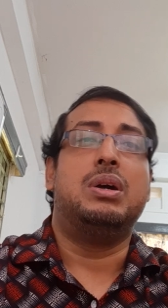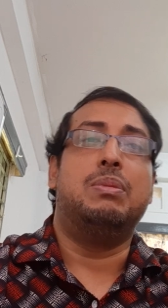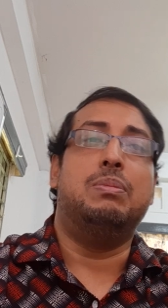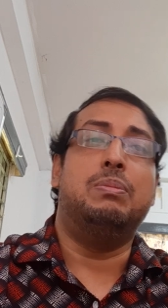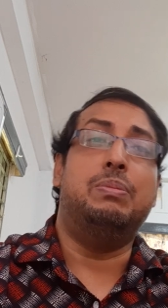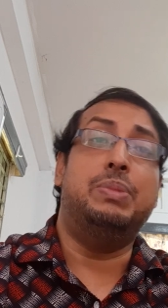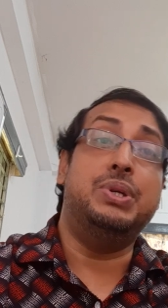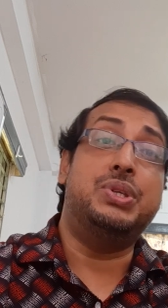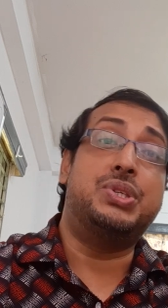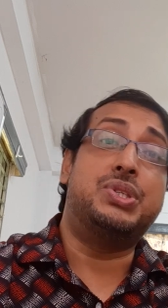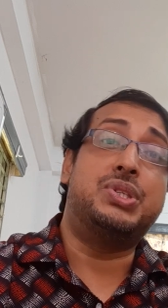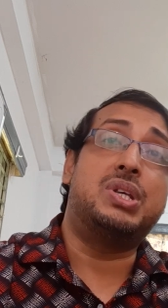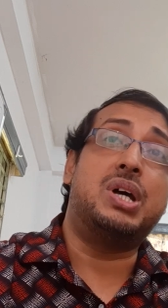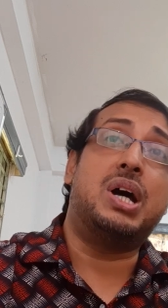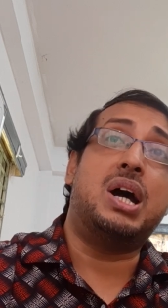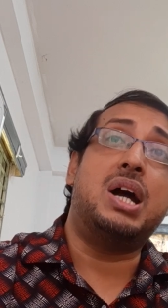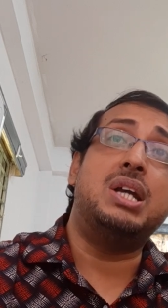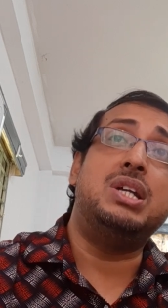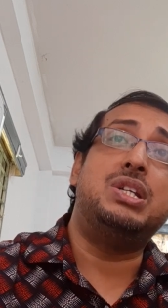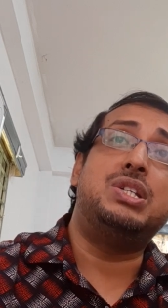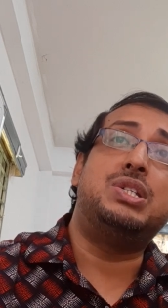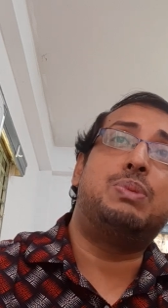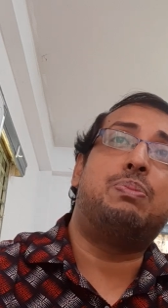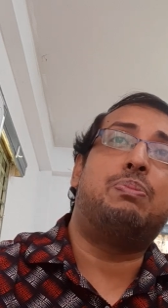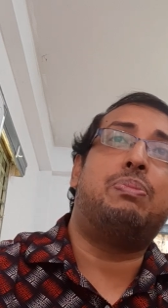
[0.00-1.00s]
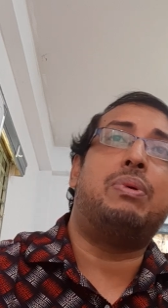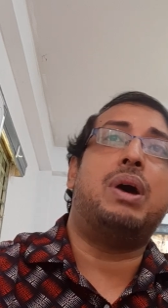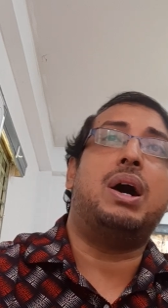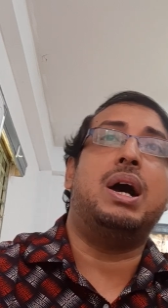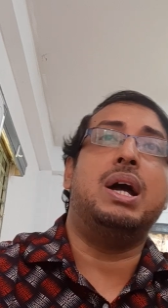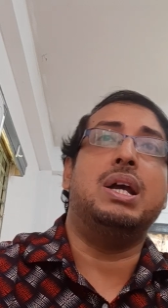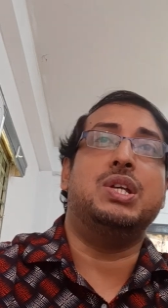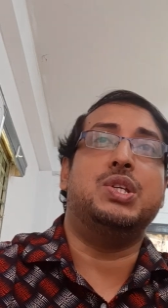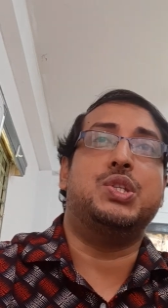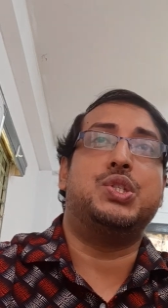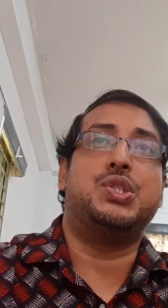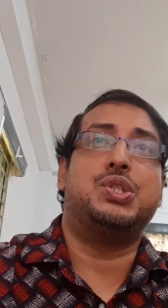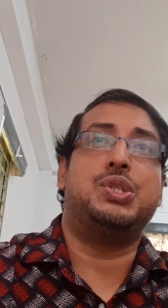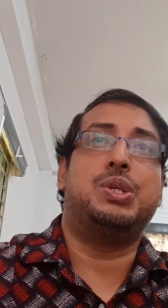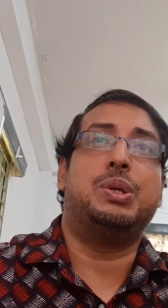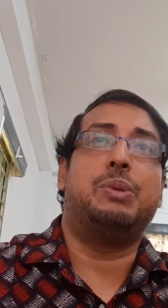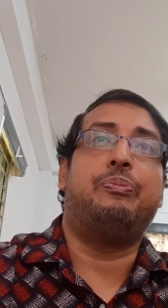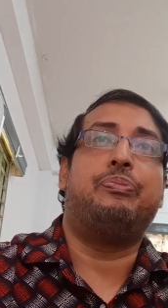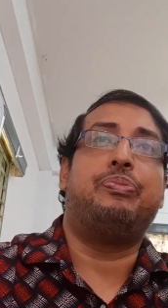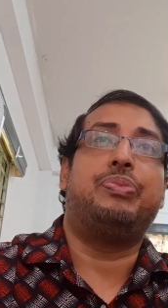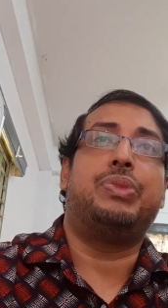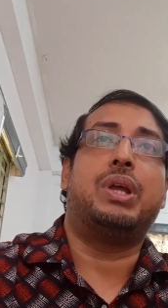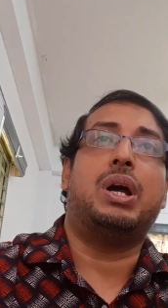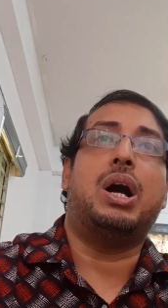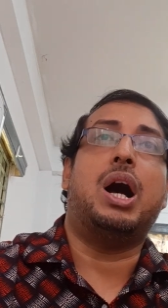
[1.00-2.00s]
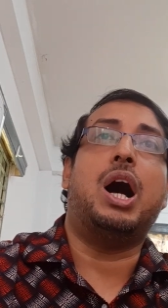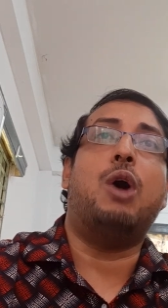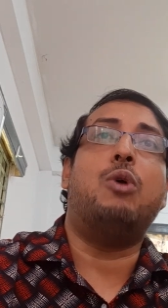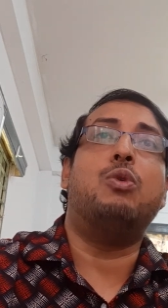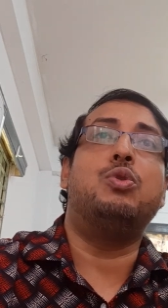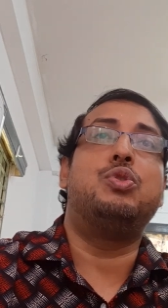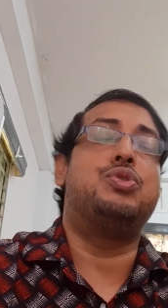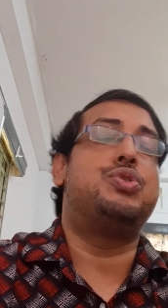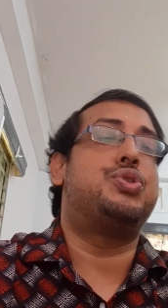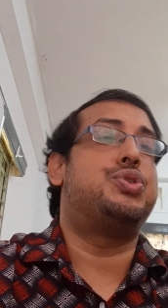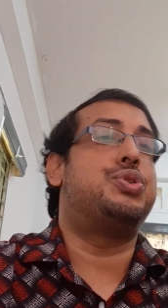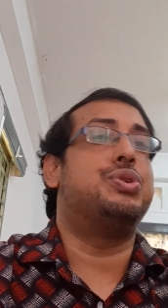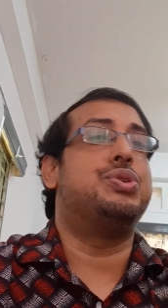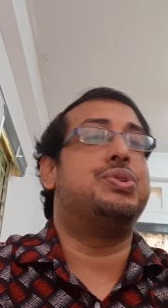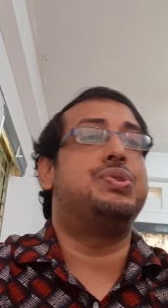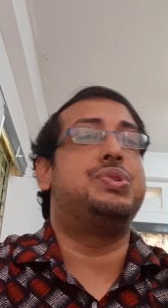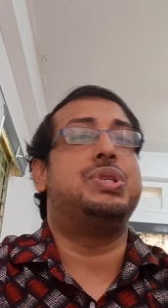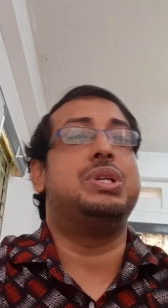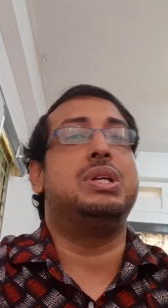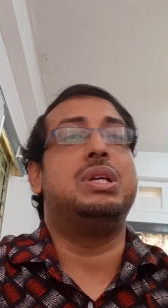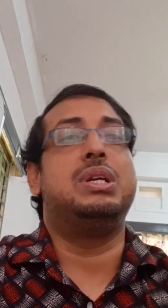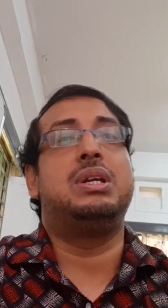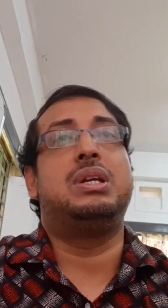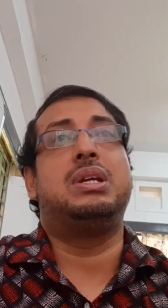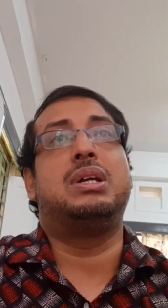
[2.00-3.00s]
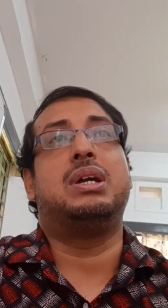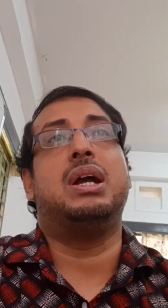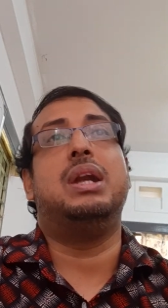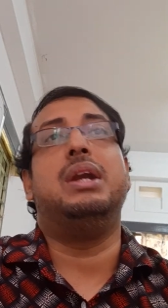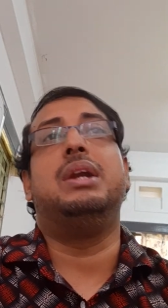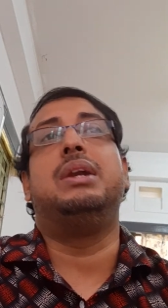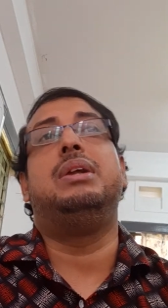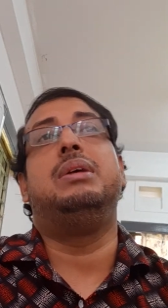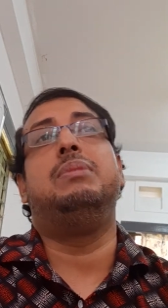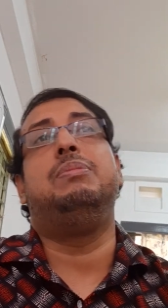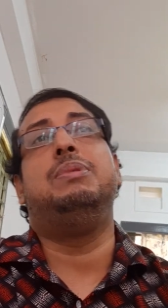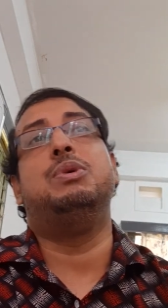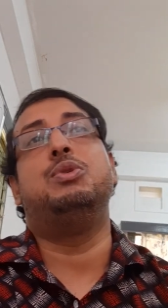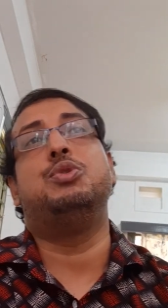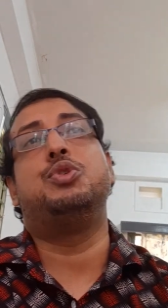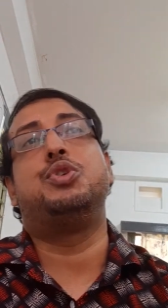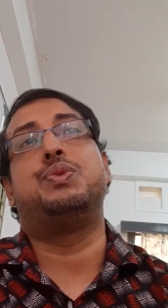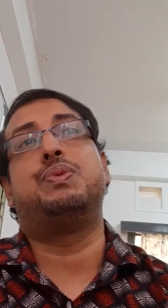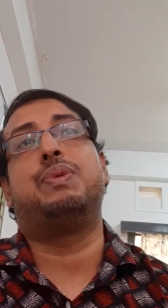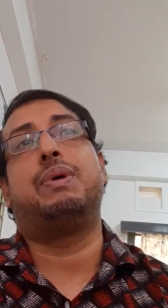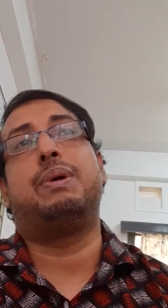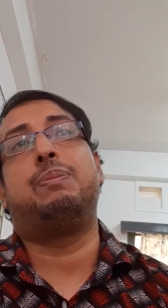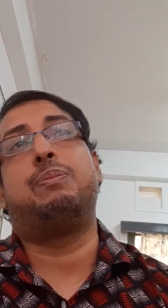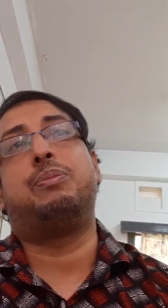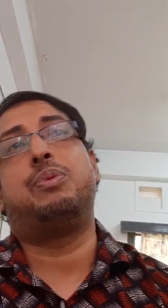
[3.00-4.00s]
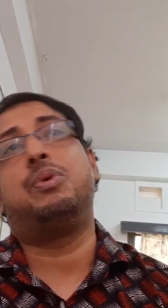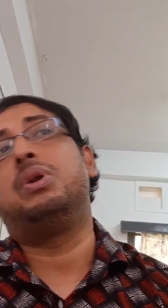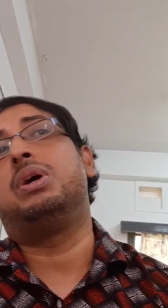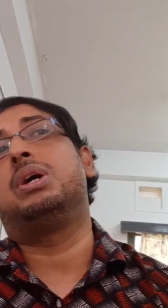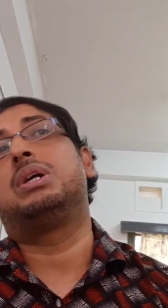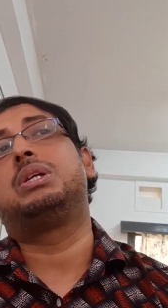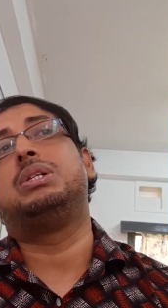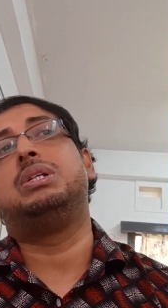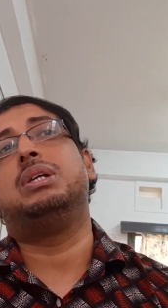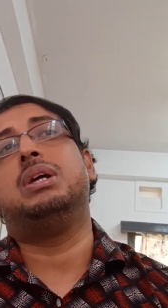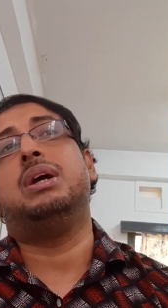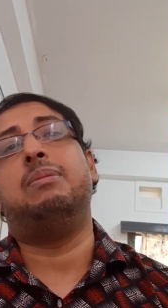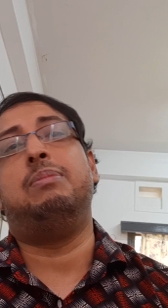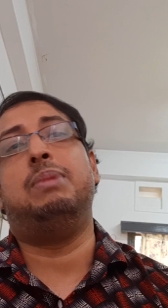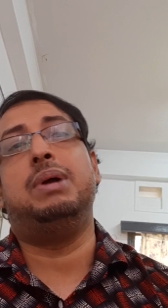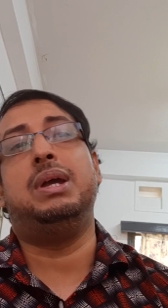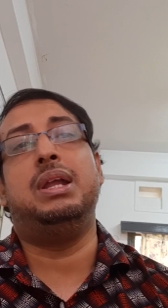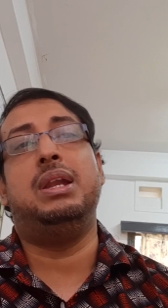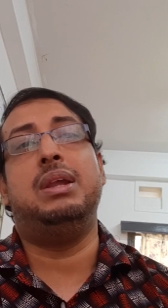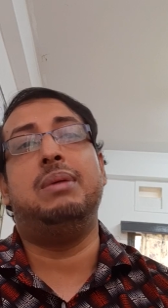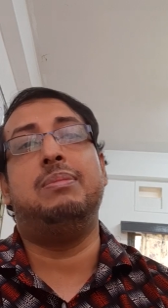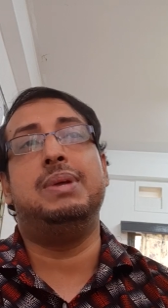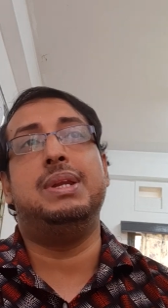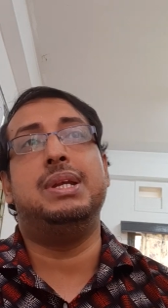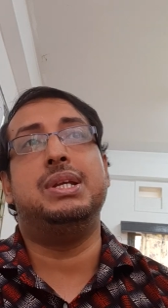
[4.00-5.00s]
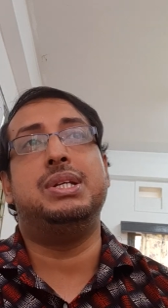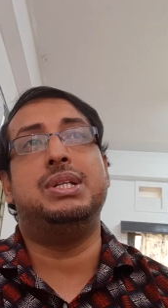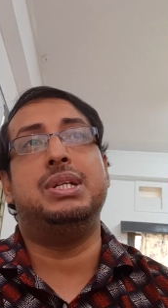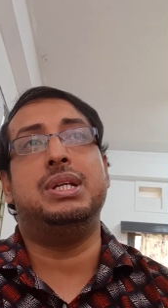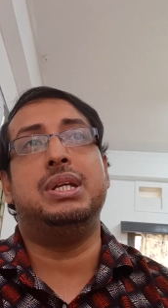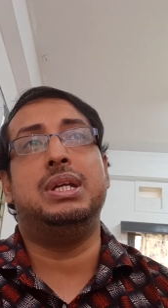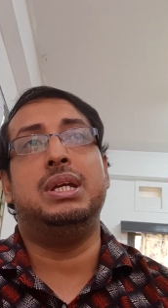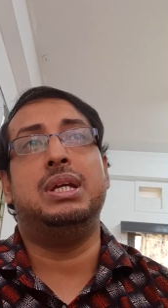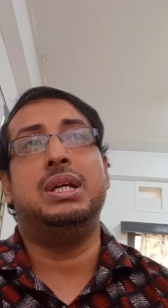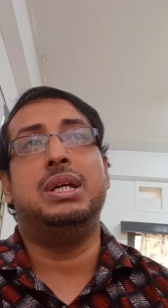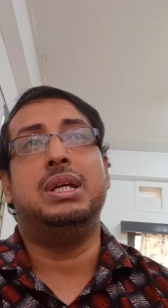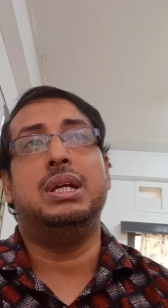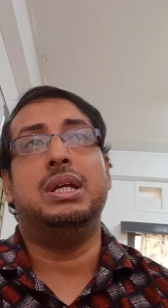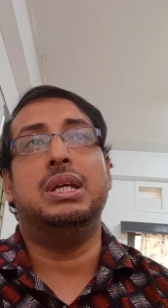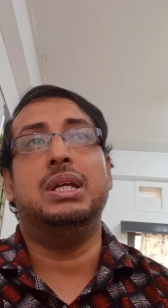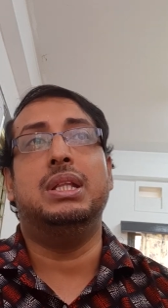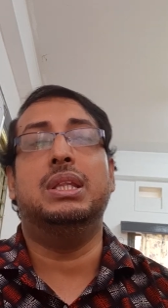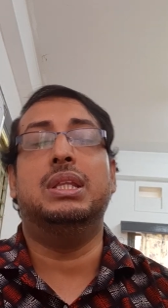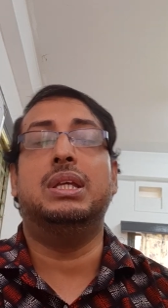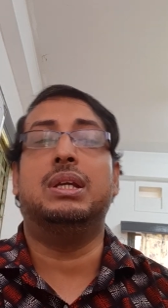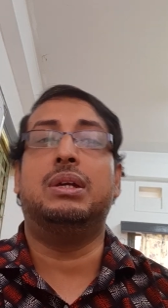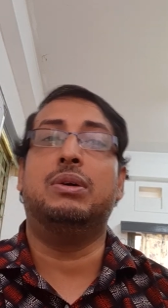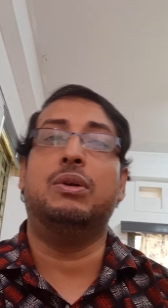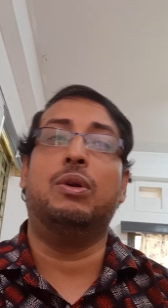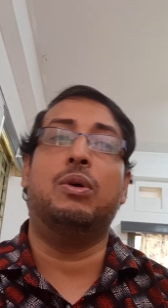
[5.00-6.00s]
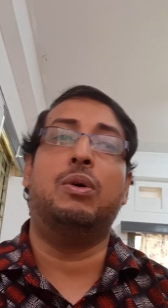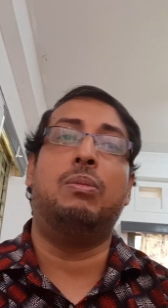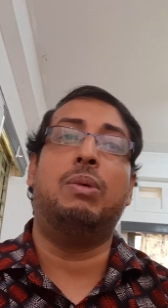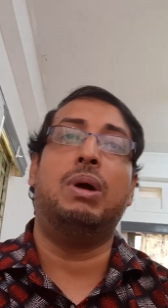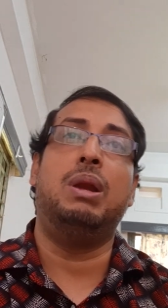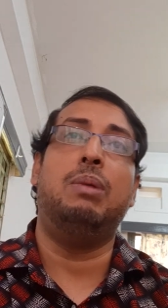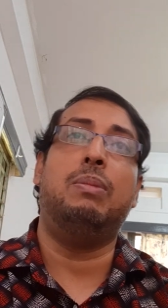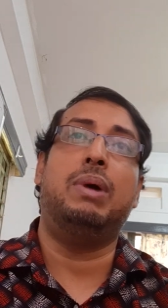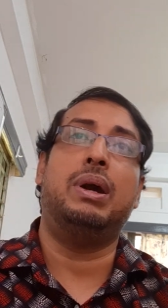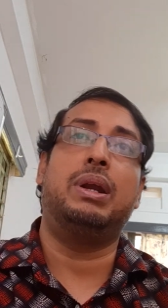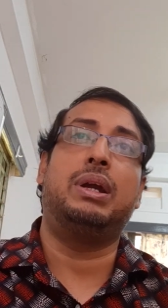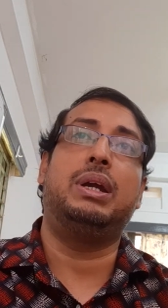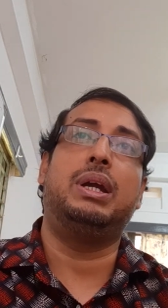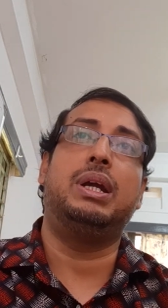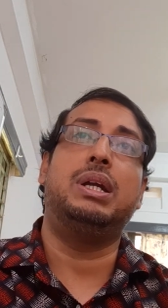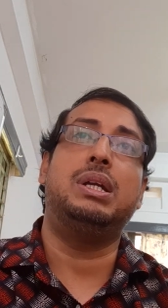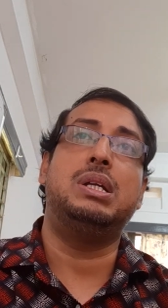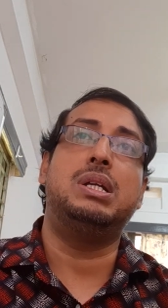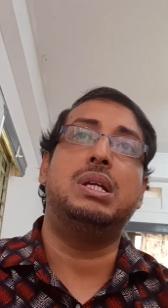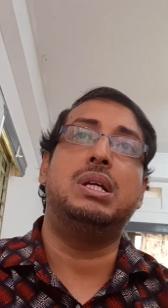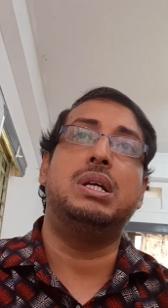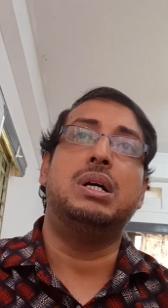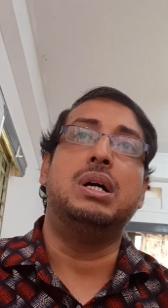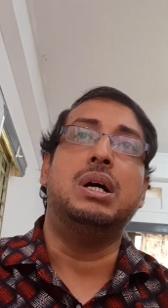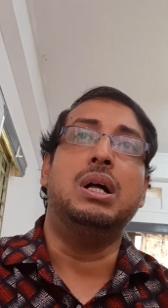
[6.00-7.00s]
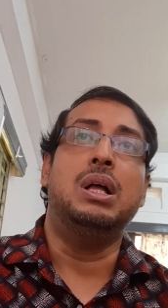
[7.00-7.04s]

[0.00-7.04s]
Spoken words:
Besides price, outsourcing contributes for product availability in the global market.